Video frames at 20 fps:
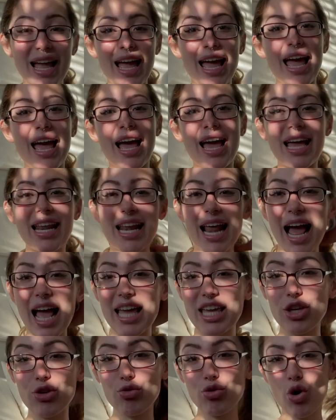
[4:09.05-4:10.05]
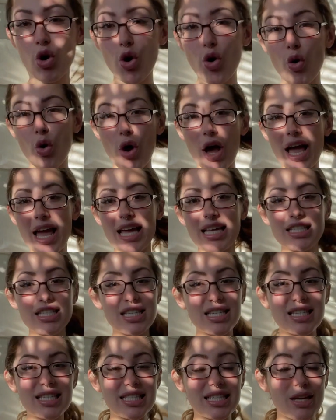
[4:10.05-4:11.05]
And, you know, it
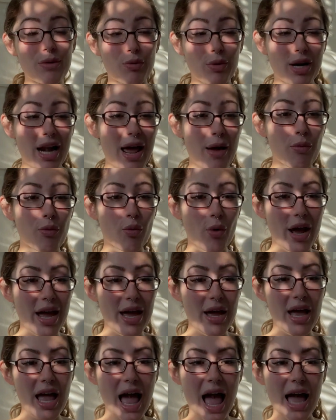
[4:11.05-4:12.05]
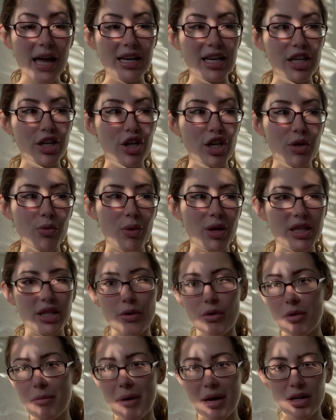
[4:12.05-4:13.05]
just, when I went, I literally went, they
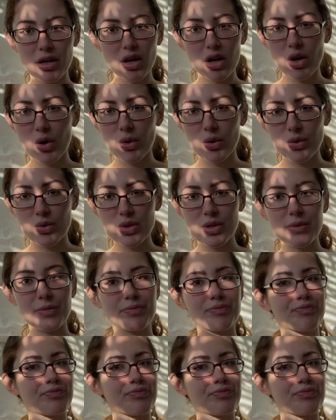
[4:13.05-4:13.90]
were about to close.